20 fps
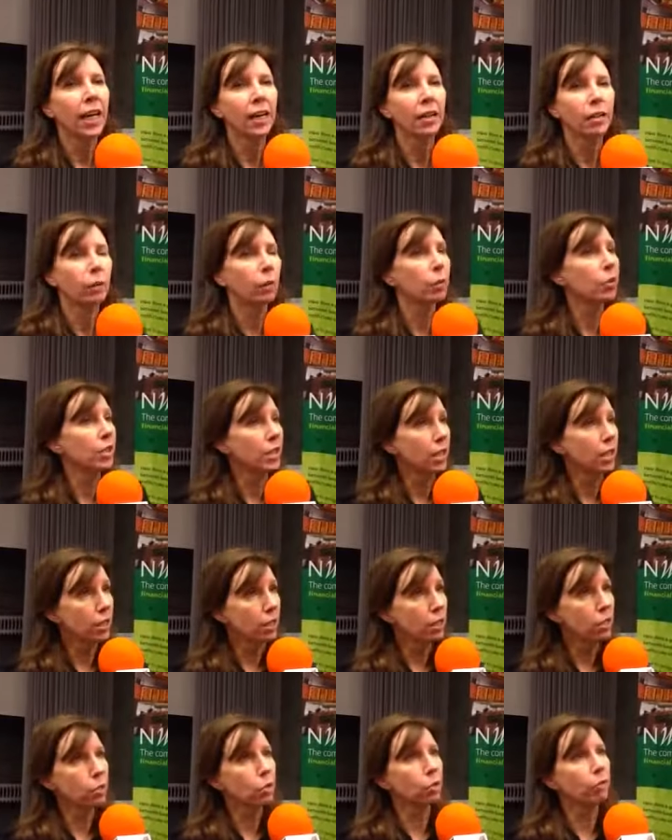and it
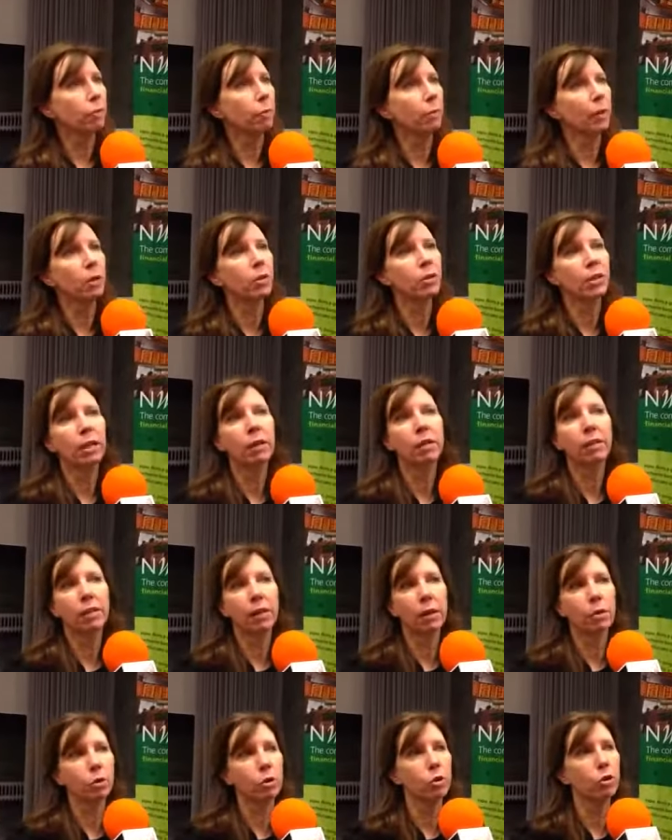consists of about
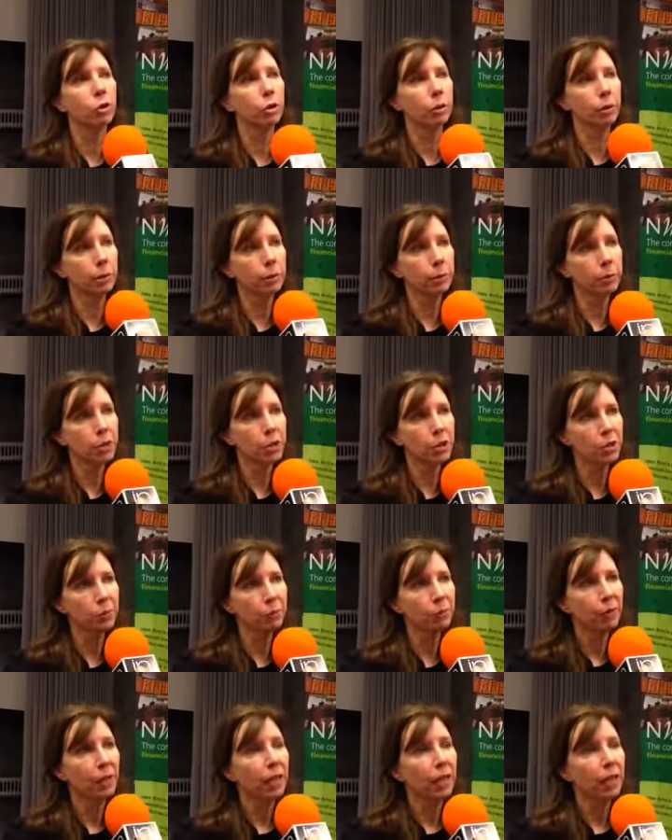10,000 neurons.